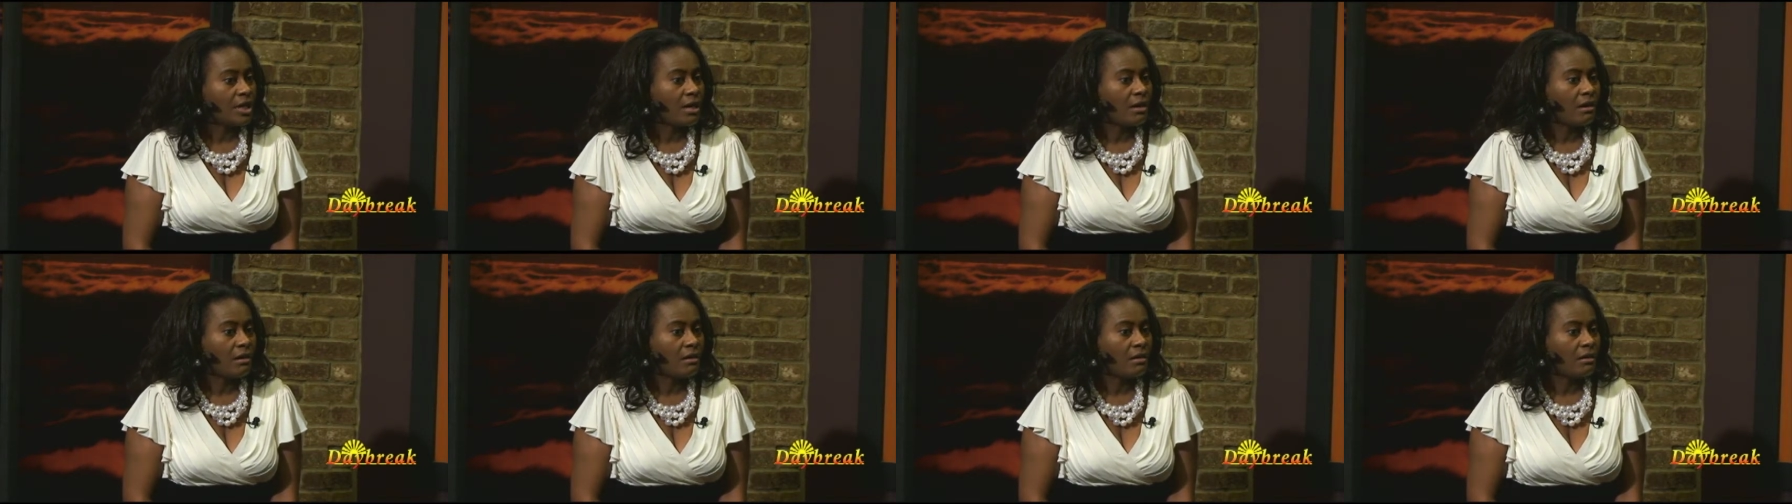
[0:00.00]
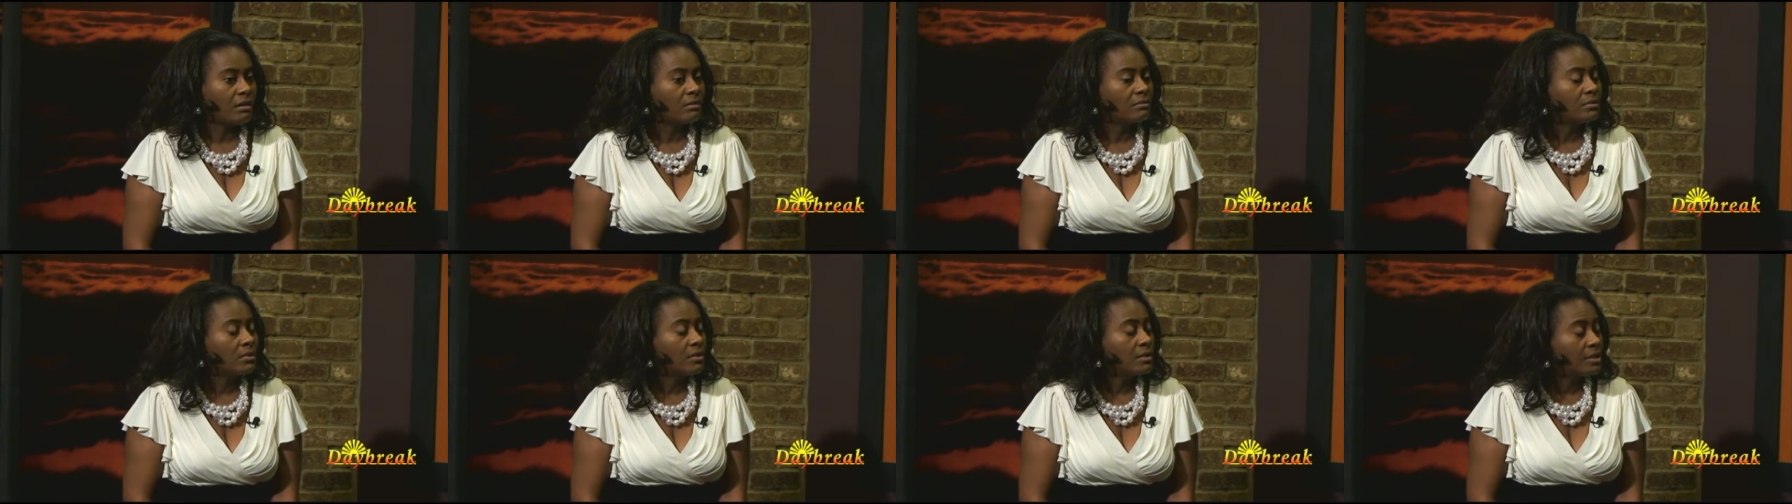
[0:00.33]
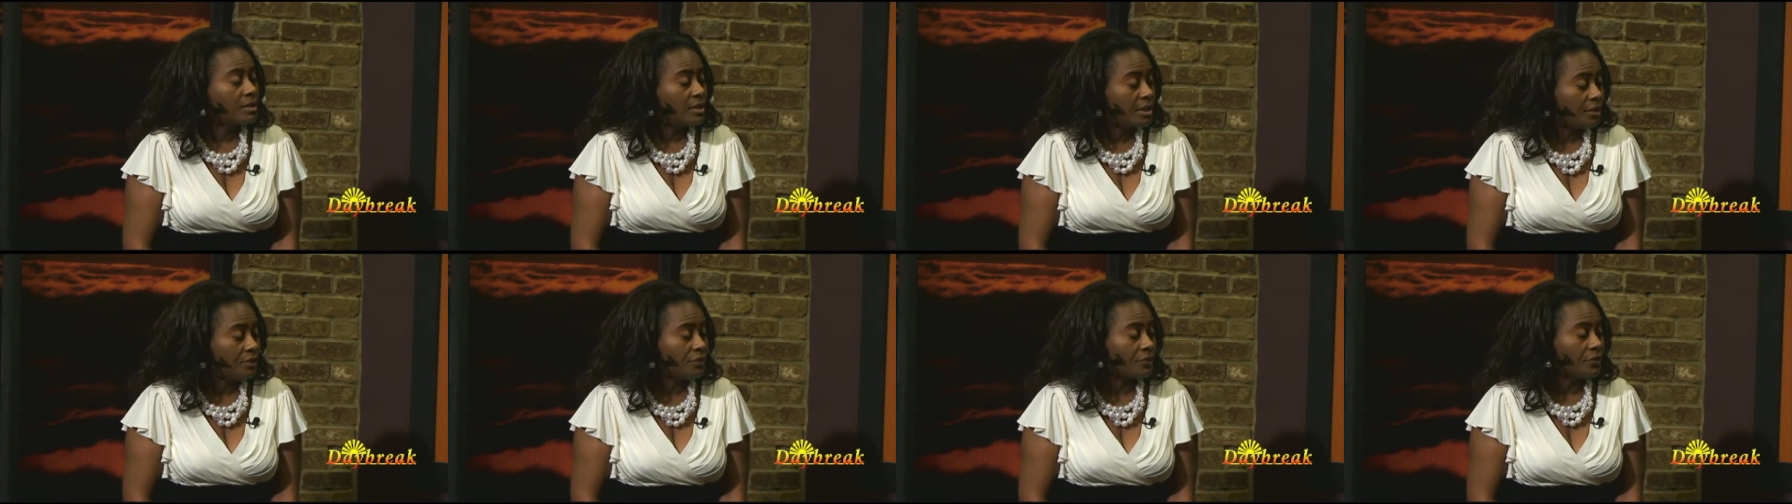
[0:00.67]
uh,
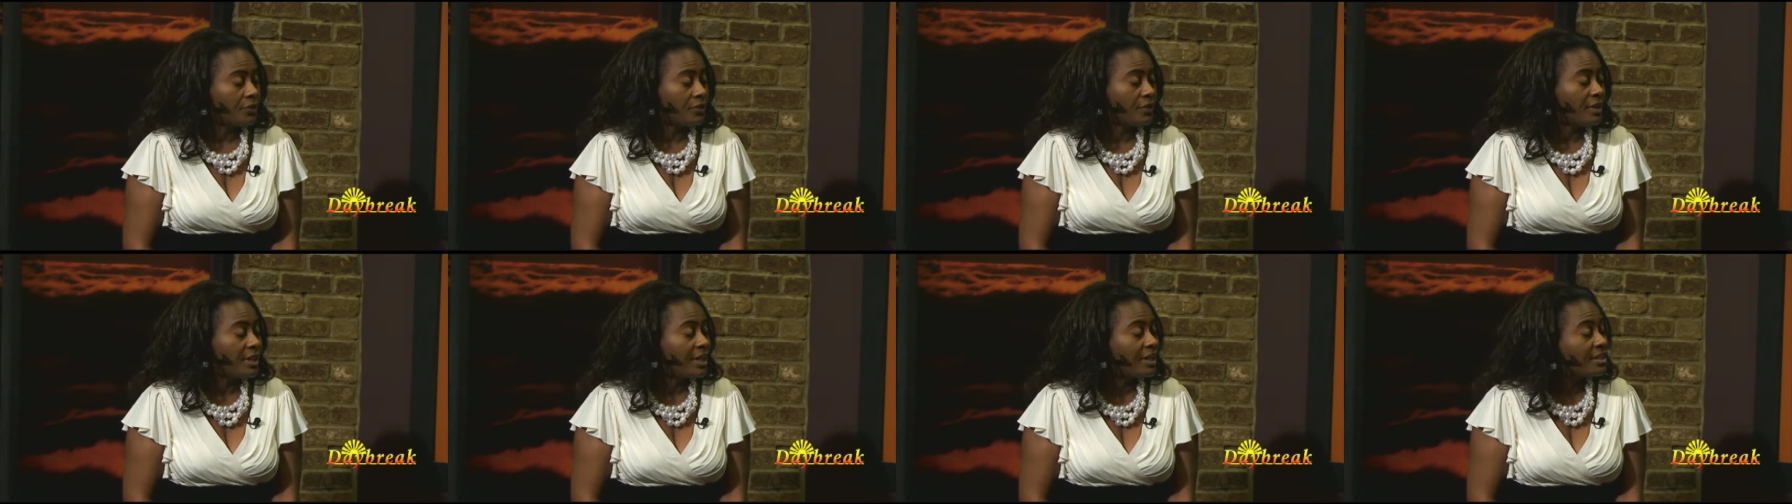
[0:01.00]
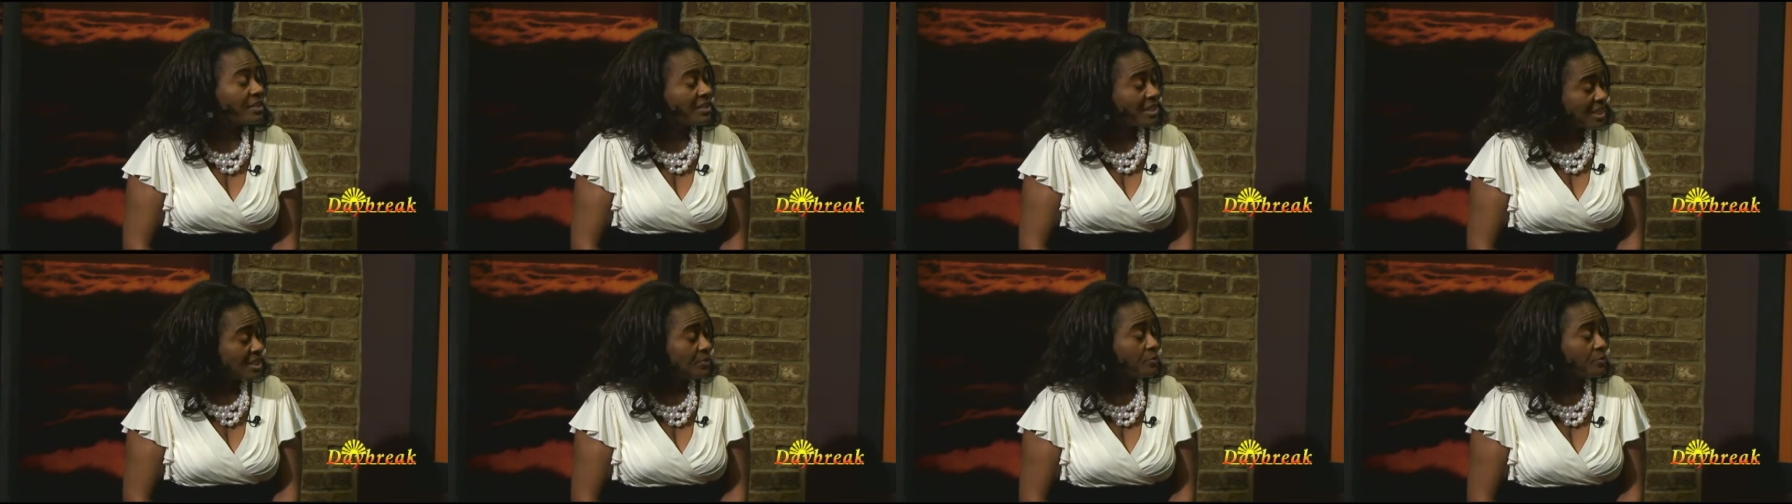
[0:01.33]
theater, and that's